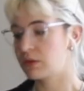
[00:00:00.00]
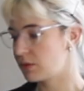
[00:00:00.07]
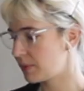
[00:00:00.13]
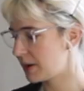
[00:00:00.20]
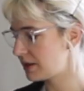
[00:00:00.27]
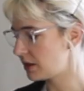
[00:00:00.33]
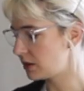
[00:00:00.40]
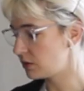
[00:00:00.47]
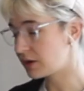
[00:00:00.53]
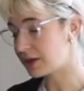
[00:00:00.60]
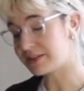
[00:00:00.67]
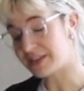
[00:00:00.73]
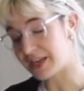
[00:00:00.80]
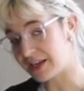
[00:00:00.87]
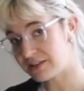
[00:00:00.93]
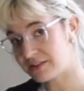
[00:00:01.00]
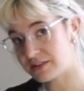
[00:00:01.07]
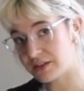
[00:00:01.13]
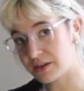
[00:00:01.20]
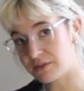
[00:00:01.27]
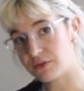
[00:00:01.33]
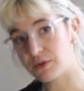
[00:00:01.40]
The way that you can test
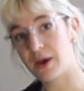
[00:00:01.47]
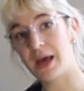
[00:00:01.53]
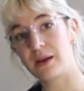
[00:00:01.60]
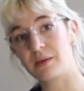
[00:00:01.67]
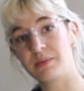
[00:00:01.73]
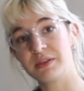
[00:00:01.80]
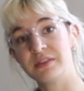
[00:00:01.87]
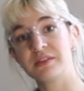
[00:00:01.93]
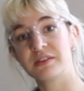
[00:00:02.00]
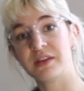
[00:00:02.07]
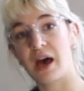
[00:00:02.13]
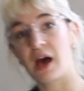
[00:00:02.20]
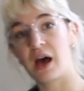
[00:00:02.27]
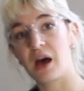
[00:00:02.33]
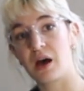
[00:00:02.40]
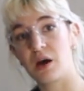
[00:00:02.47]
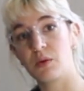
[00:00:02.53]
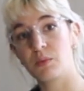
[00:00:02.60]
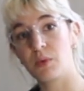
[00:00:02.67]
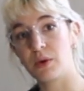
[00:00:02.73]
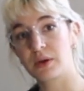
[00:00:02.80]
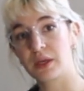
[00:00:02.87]
if your elements are
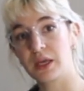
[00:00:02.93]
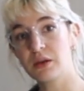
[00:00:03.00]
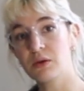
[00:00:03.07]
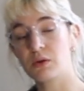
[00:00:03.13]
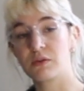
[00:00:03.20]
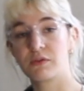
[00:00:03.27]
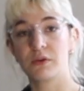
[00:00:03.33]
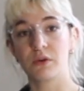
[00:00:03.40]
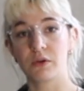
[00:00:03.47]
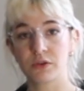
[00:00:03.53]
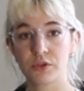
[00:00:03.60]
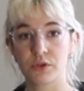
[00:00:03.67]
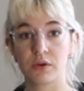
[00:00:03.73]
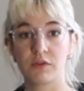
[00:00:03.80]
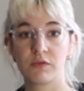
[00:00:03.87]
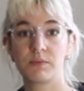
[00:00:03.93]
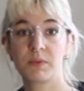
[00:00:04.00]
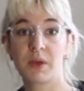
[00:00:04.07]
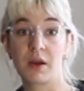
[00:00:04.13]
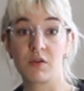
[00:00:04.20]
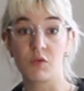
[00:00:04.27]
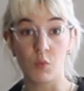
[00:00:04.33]
working, or if you're not sure if
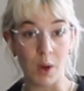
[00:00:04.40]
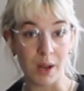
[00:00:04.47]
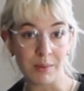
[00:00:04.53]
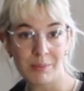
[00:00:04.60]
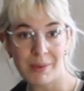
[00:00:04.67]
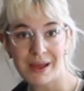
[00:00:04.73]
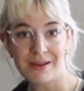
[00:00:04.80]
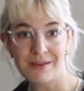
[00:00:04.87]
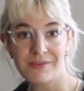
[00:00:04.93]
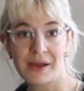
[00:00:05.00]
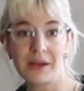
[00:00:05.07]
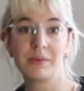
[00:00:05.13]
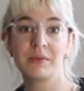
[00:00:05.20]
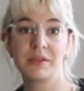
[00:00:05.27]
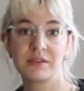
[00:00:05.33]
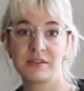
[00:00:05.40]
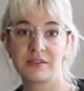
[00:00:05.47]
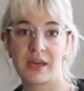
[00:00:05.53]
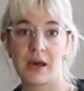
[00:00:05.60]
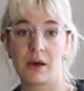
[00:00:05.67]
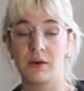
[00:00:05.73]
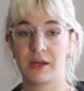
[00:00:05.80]
kind of one bank of elements is
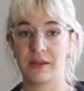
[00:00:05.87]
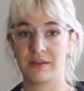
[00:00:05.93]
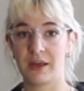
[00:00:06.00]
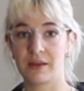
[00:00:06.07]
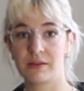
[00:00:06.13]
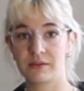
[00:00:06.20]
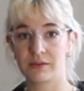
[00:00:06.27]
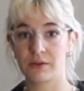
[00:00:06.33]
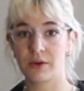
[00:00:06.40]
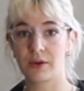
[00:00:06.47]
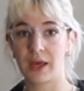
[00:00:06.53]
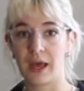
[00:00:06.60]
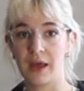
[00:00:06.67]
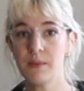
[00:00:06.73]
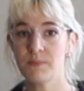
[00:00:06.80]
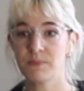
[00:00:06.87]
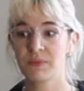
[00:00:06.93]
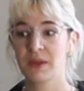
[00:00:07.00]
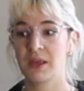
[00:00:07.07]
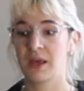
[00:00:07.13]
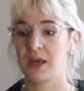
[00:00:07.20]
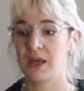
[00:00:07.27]
out and the others are okay,
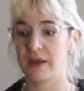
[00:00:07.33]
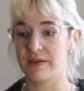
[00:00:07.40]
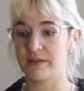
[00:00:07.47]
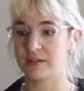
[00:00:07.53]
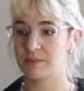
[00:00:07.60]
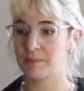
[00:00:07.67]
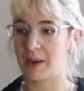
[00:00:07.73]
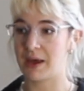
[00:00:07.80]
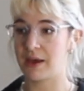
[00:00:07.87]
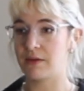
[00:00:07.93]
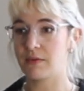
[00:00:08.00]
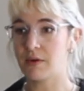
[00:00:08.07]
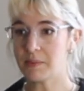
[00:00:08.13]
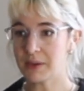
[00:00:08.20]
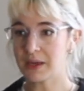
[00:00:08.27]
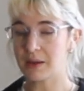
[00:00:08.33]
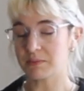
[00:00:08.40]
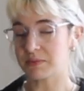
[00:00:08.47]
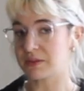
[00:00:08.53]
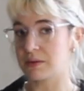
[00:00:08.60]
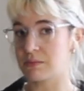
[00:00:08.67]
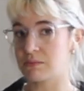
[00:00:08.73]
is by ripping
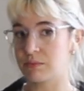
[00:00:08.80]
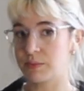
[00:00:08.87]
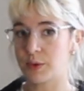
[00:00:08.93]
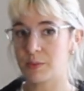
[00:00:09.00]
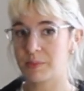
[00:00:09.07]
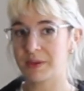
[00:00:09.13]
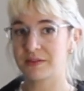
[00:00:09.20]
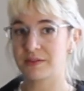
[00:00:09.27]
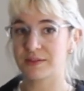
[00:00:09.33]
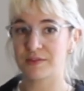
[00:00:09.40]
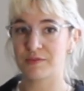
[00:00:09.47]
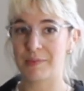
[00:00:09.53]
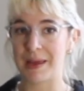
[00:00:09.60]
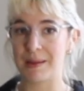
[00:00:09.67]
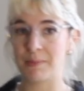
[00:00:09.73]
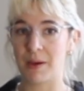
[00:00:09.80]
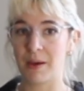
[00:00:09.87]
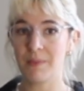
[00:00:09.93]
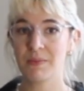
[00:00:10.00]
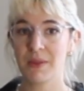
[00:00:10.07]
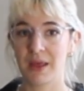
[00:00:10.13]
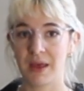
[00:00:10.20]
up some little pieces of
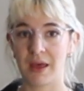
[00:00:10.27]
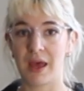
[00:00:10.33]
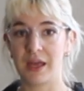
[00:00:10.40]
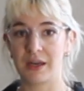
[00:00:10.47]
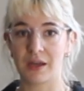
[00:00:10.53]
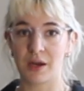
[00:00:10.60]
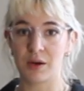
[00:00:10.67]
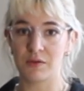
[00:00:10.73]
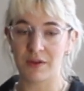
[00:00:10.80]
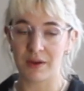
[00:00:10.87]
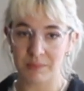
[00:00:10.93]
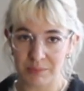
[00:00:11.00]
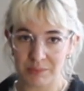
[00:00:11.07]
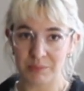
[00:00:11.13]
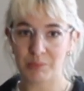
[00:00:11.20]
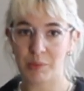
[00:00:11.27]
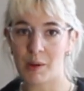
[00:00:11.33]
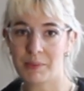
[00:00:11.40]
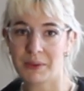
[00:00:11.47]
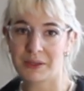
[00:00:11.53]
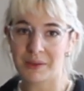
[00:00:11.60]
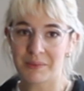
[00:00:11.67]
paper and kind of
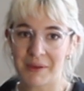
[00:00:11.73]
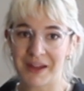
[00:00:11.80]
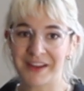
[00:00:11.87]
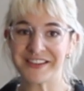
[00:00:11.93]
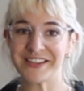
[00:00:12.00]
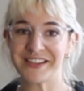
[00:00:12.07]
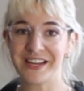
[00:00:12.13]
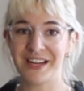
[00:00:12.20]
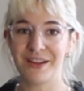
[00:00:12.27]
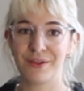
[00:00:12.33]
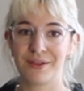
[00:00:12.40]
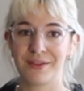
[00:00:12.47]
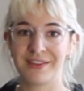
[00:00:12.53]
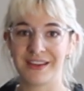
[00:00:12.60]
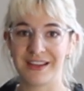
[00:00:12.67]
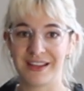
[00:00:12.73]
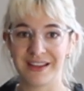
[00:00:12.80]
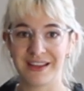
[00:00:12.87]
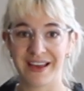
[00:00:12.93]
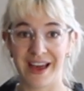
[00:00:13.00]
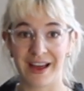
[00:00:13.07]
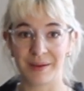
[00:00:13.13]
popping them underneath
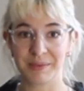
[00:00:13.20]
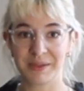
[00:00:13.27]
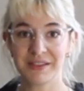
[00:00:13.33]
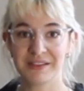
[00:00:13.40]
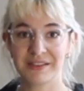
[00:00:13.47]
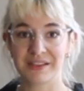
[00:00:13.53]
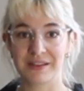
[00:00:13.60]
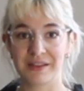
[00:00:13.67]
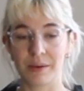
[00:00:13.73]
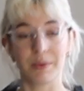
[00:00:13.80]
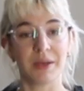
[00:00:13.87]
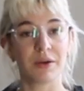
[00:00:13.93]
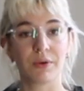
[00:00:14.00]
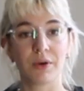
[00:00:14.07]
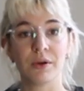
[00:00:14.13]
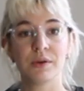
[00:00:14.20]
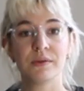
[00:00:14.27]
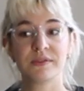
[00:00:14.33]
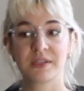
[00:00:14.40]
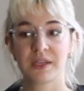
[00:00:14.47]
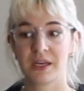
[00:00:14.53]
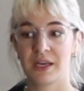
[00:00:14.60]
the elements in their wee
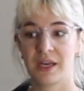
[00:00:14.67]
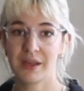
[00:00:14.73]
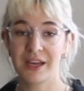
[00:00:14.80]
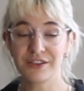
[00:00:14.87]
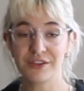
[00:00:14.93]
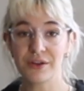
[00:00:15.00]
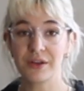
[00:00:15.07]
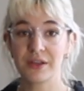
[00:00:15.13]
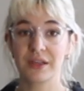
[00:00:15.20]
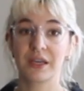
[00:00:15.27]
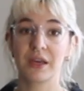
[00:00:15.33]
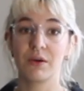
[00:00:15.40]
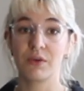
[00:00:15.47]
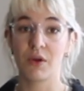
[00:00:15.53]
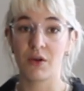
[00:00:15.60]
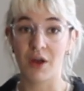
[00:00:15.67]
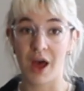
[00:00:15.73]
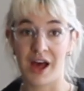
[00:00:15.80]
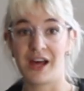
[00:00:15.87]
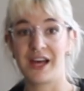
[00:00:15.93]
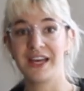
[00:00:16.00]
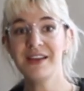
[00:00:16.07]
grooves and turning the kiln on
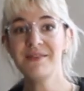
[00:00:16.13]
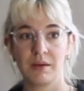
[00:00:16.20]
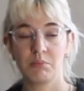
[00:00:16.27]
high,